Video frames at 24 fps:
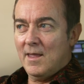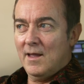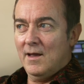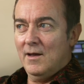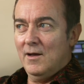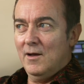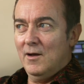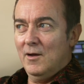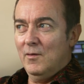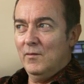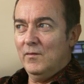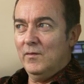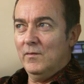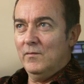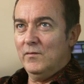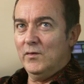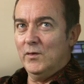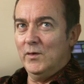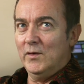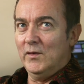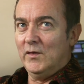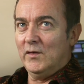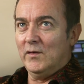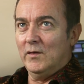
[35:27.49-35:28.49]
Uh,
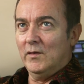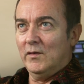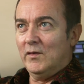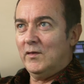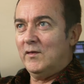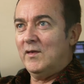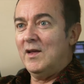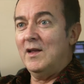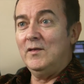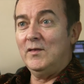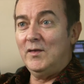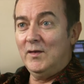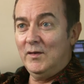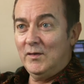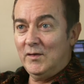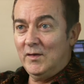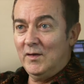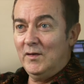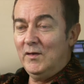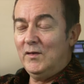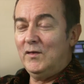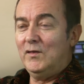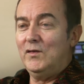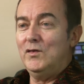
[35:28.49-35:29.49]
for instance,
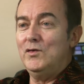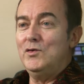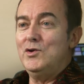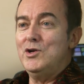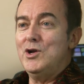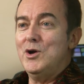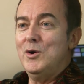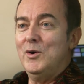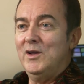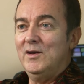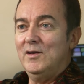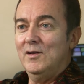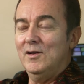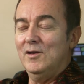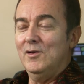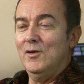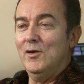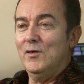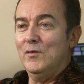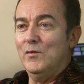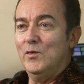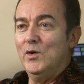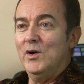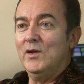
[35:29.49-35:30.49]
10cc studio, I did a
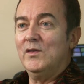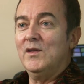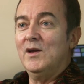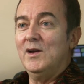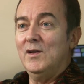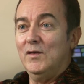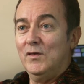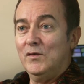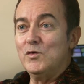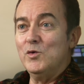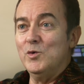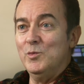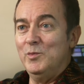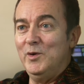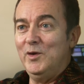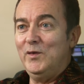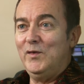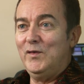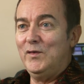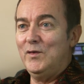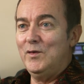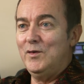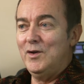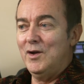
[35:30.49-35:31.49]
lot of work there, Strawberry
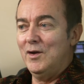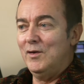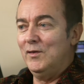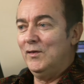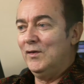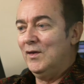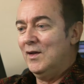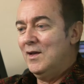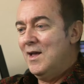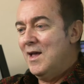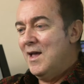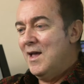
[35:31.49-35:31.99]
Studios,